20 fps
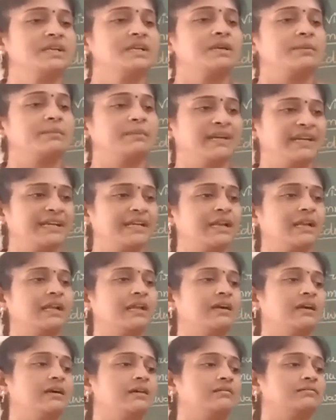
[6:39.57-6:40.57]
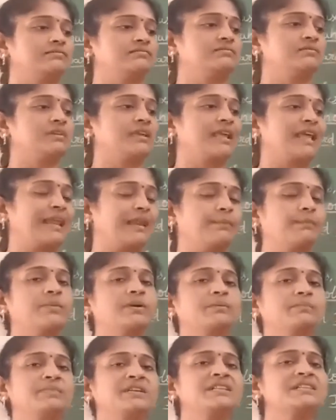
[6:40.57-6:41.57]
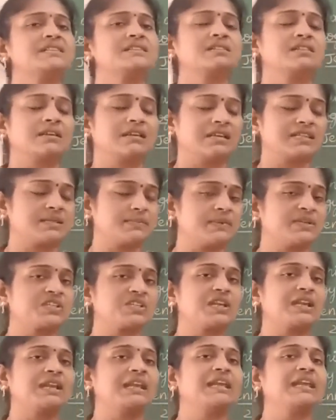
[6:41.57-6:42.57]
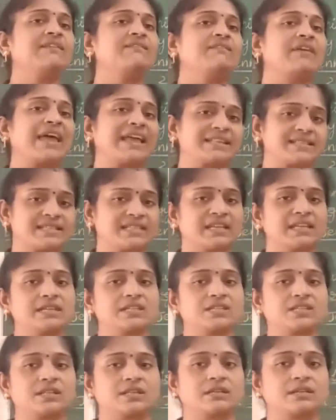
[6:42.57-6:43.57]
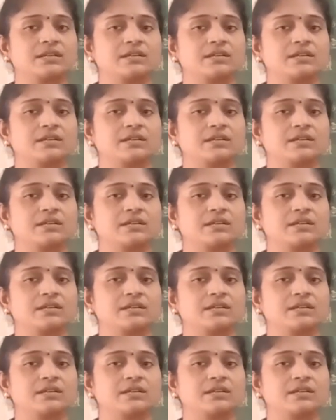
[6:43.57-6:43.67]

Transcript: medical help, means especially vaccination.